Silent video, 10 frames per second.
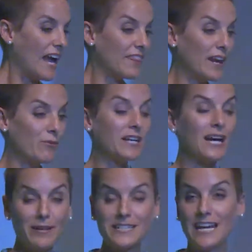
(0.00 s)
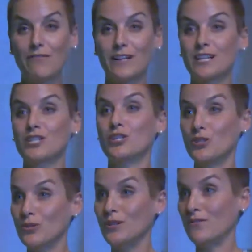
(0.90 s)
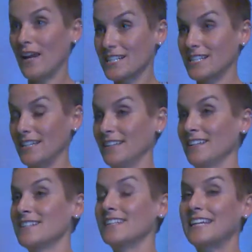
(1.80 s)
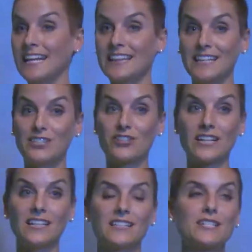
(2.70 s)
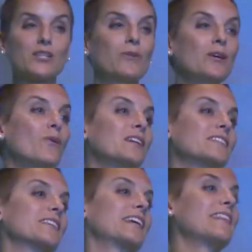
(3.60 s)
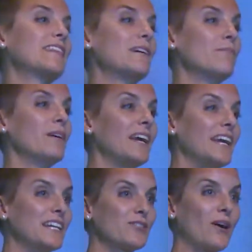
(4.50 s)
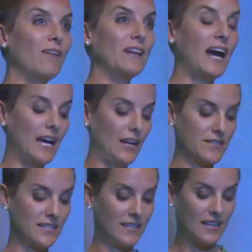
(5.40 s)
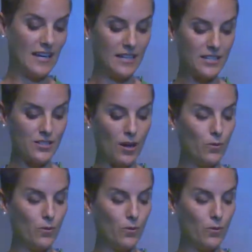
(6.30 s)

They were coming to Africa to do adventure, to get the adrenaline. So we wanted to get them into our lives and into our